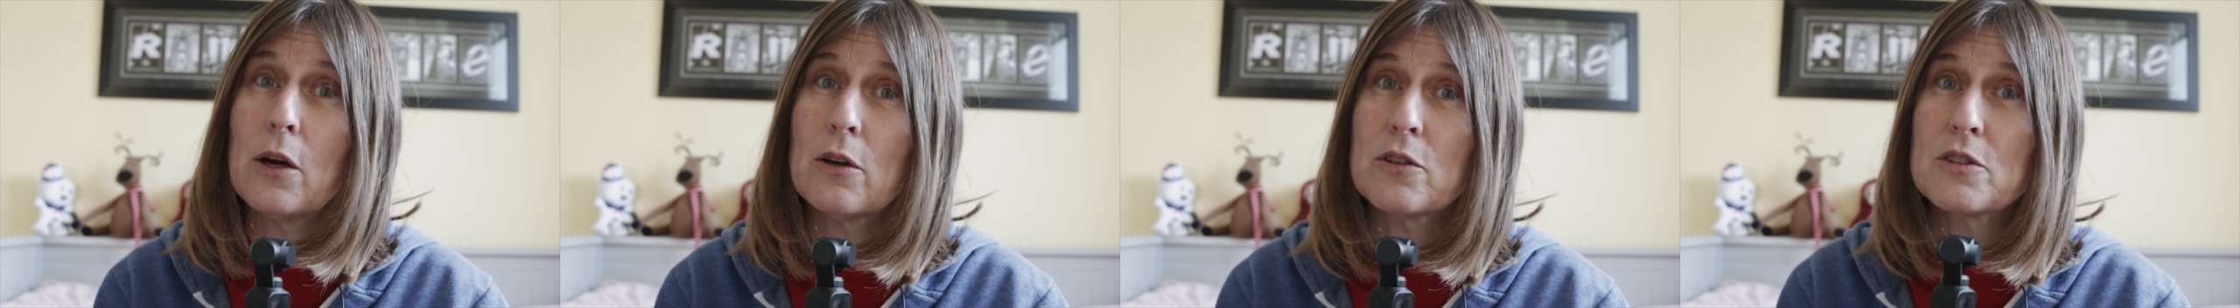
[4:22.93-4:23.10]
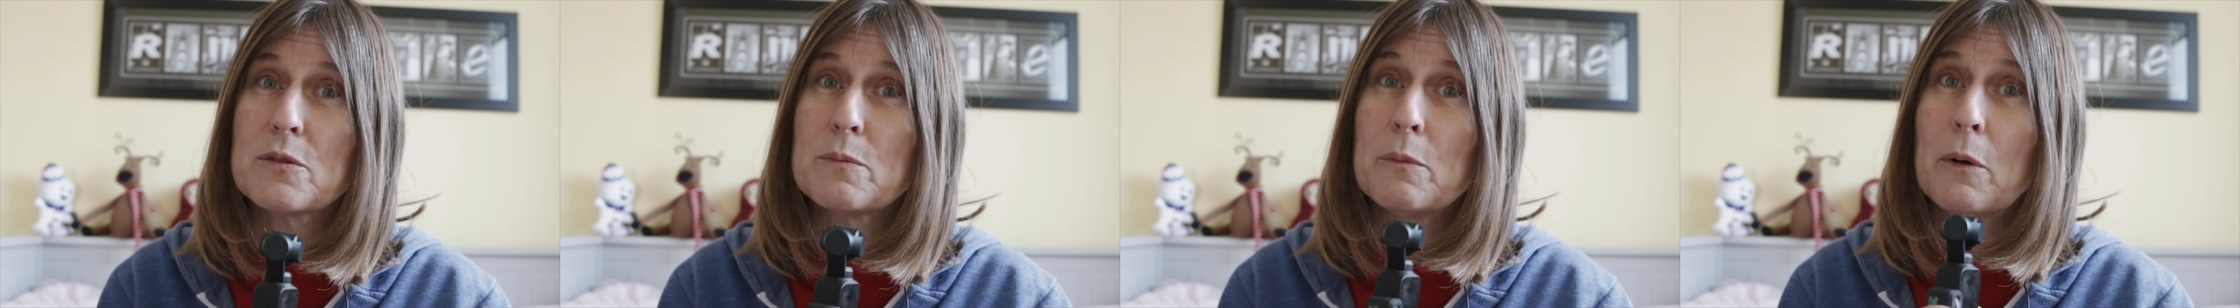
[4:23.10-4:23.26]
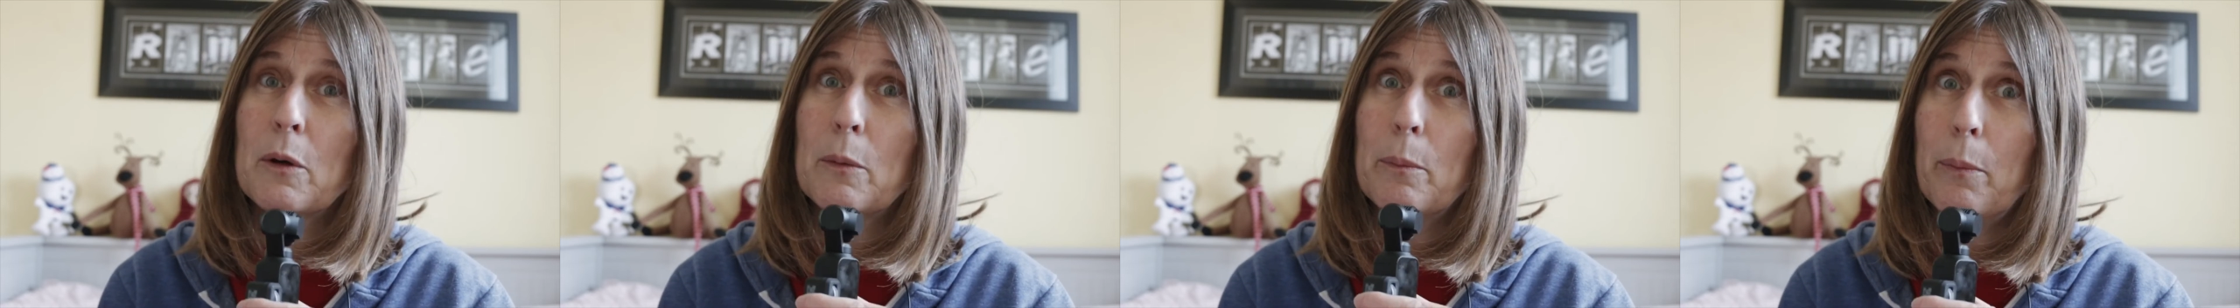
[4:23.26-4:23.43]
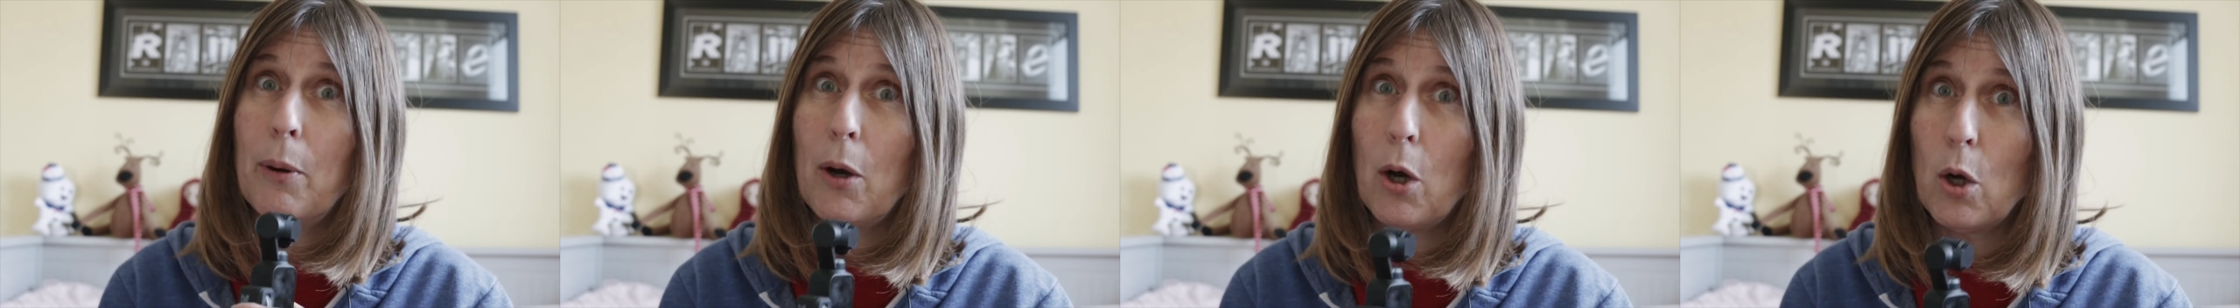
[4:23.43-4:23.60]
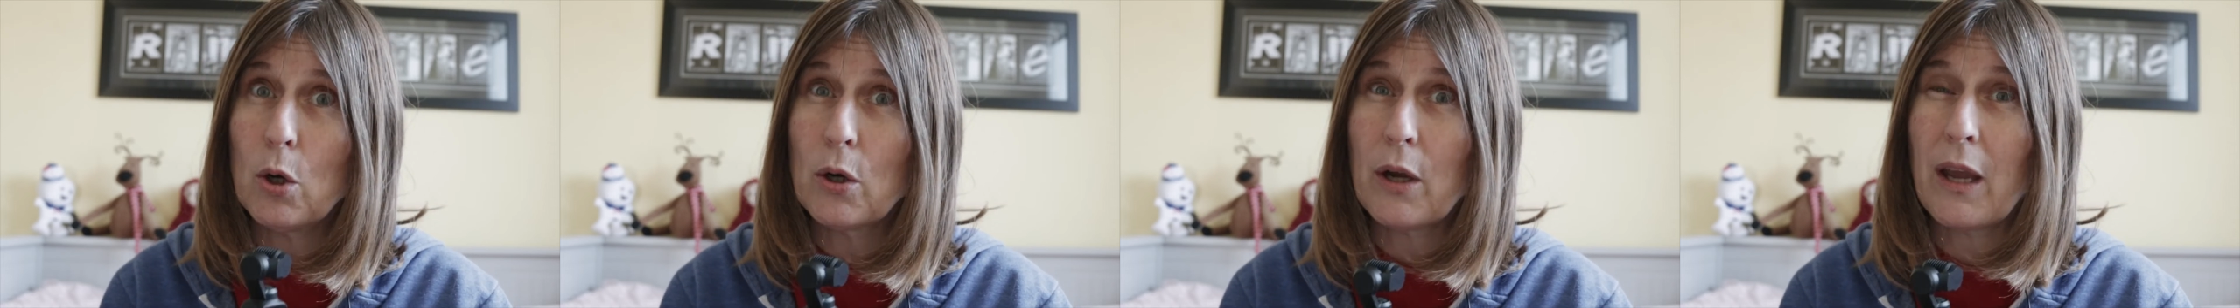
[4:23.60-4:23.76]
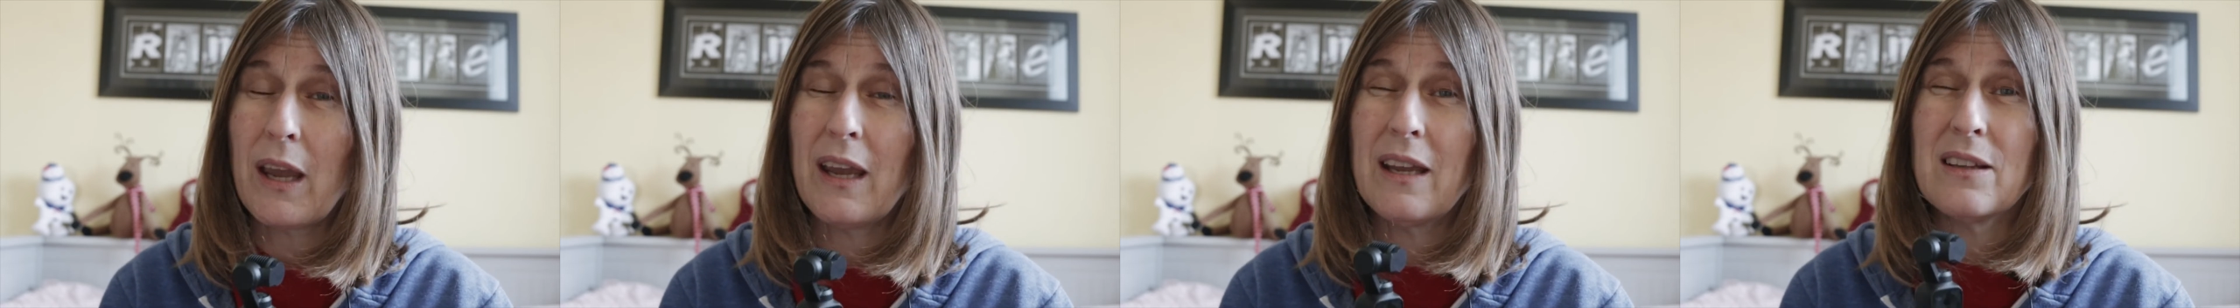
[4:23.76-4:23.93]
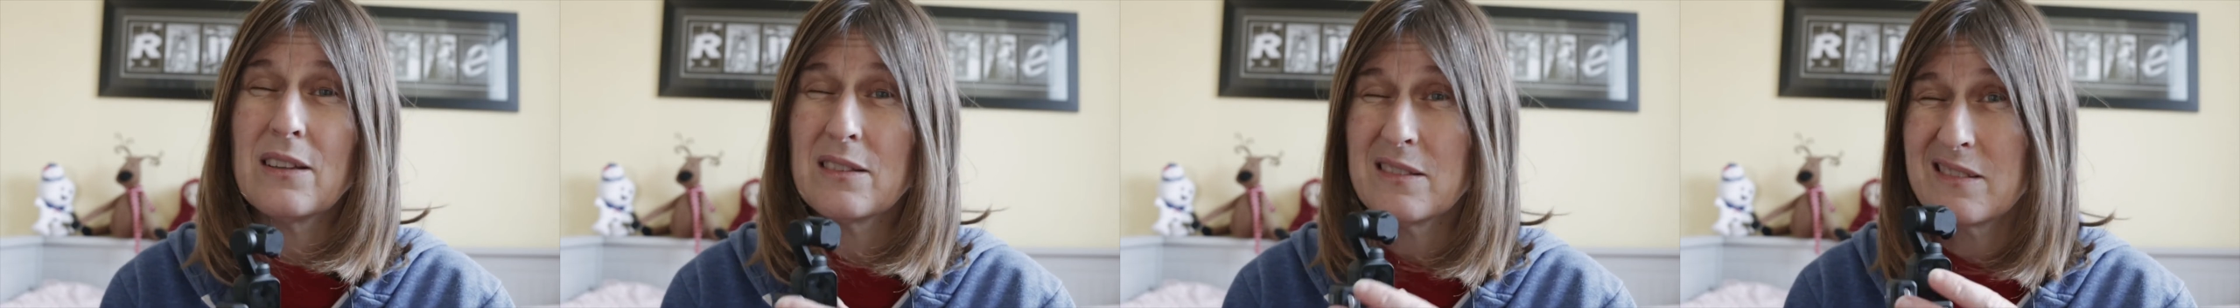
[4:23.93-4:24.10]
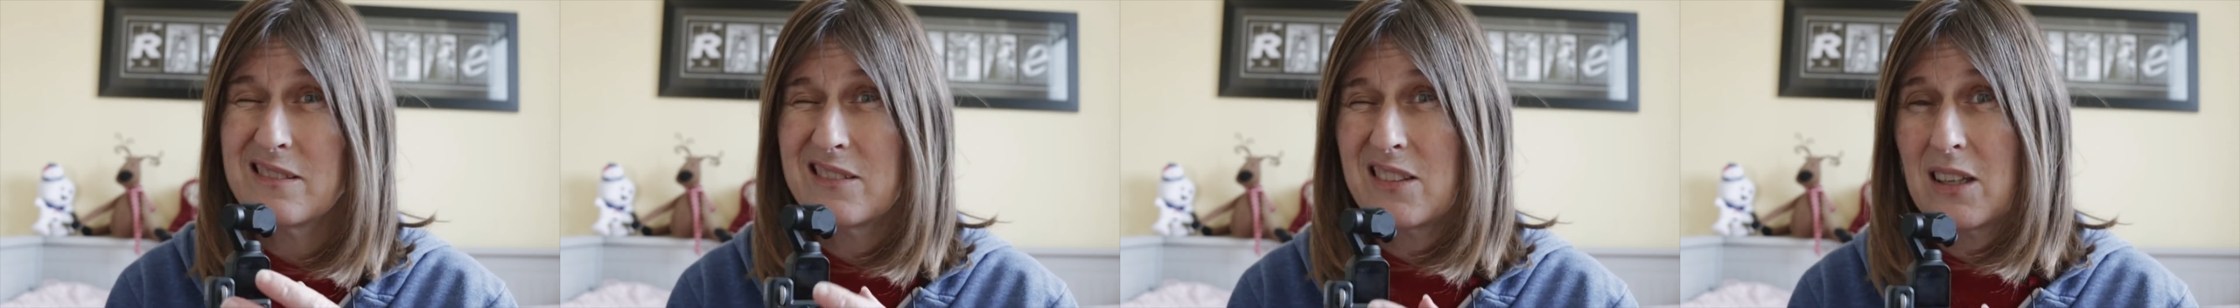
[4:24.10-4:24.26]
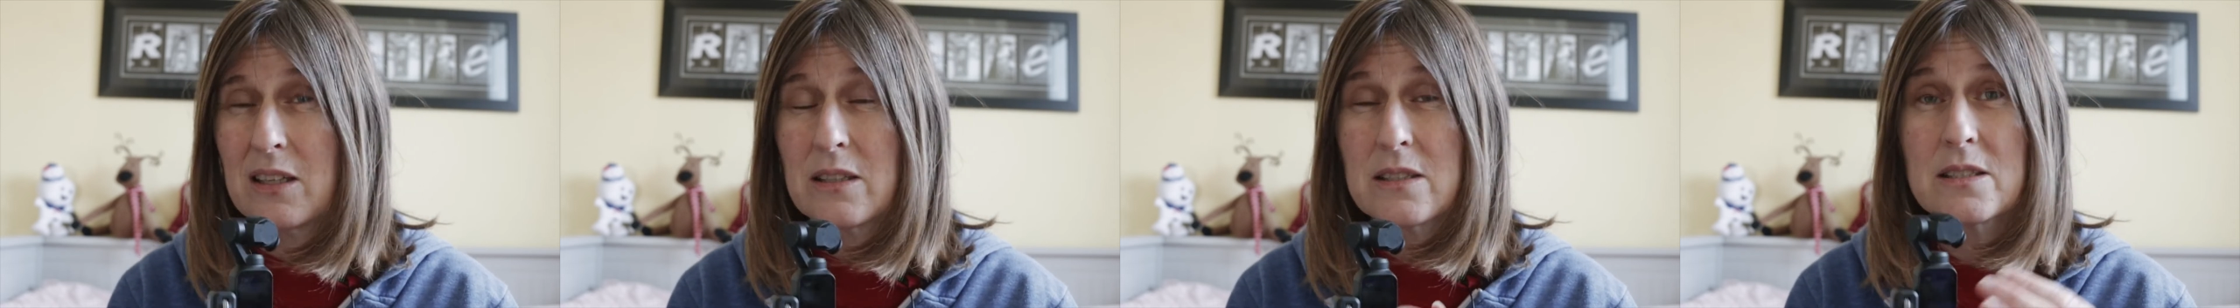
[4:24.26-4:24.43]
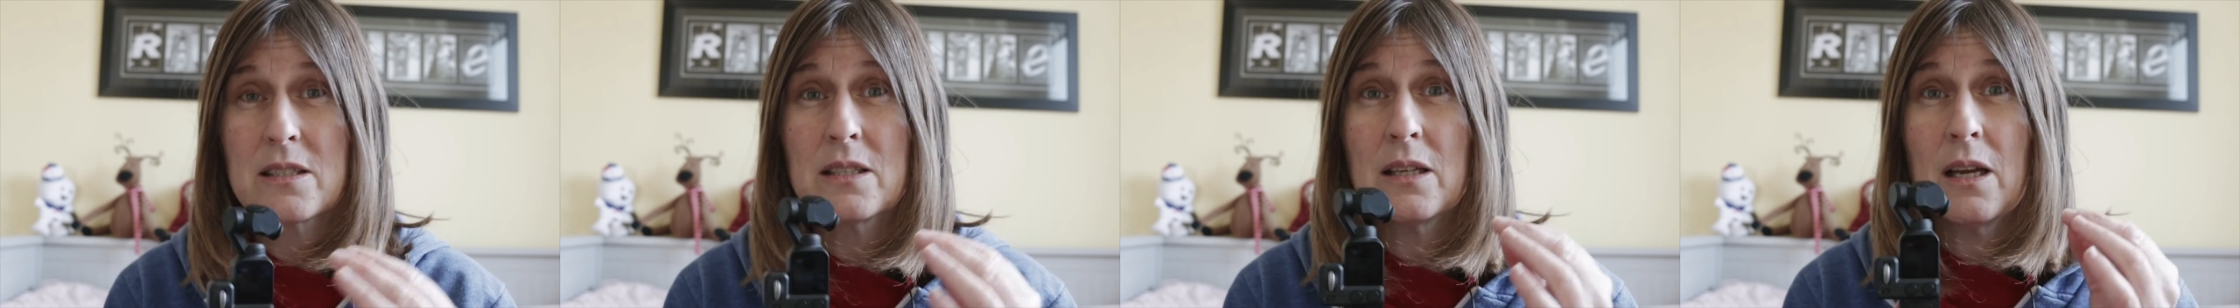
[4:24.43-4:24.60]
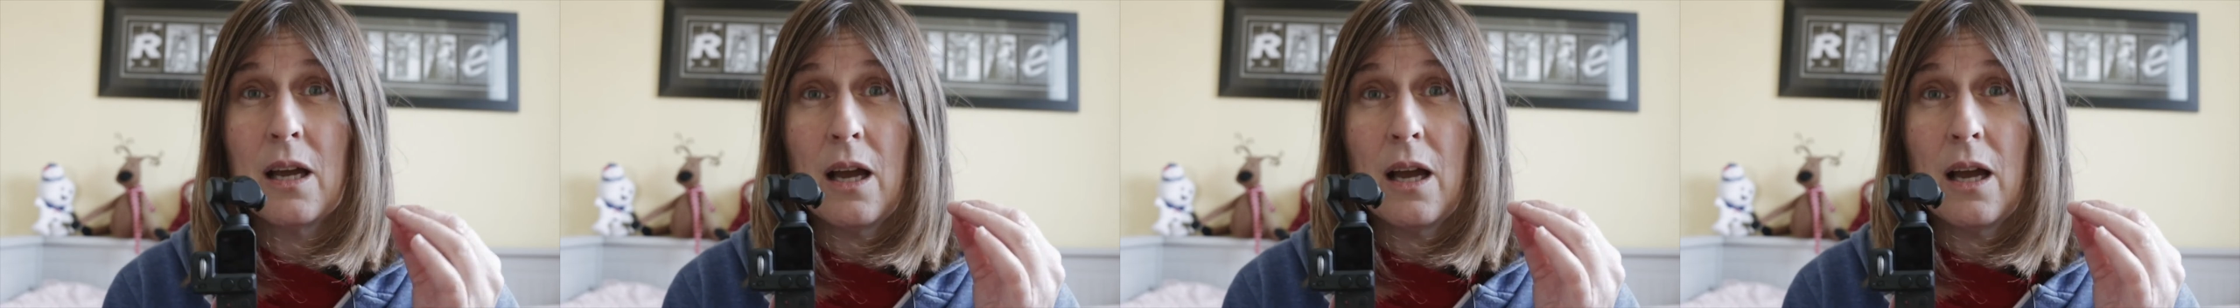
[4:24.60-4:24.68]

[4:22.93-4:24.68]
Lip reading: Osmo Pocket does